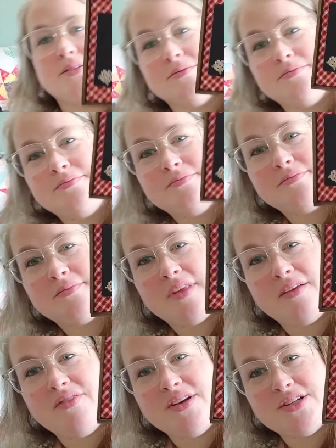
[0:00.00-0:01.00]
So
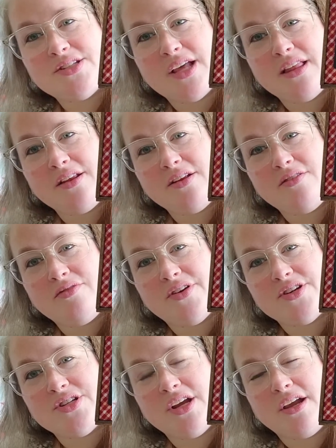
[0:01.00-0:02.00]
I finished that little
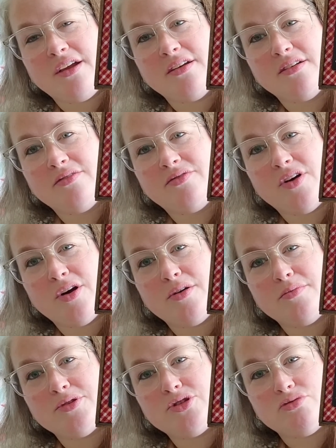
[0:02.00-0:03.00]
Fresh Egg
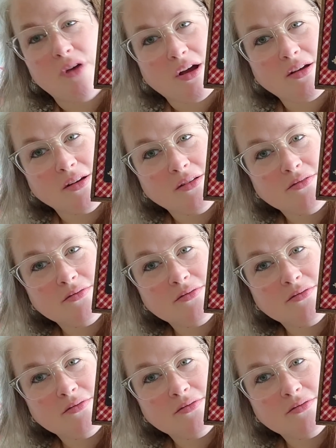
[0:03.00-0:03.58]
Farm truck